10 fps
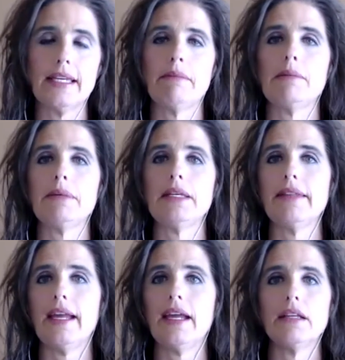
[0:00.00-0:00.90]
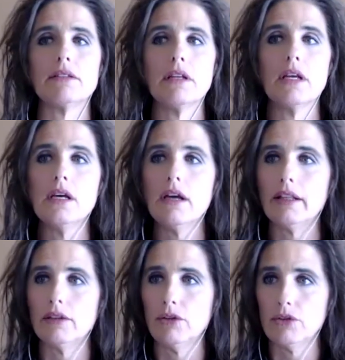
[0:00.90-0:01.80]
Maybe they
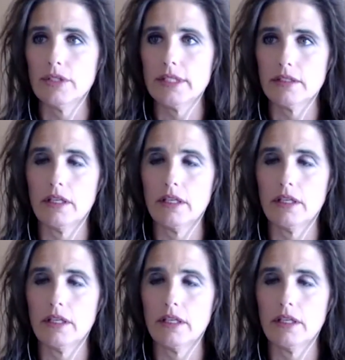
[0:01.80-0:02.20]
learned,